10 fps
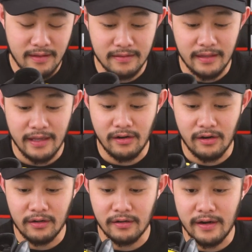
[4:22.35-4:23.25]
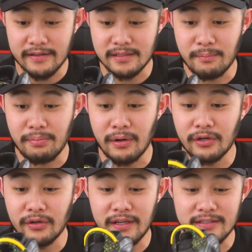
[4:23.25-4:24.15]
And they are as
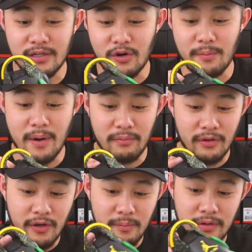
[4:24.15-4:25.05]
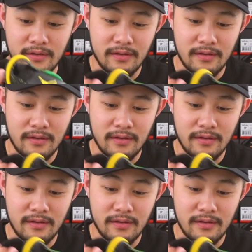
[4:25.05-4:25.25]
buttery as I remember them.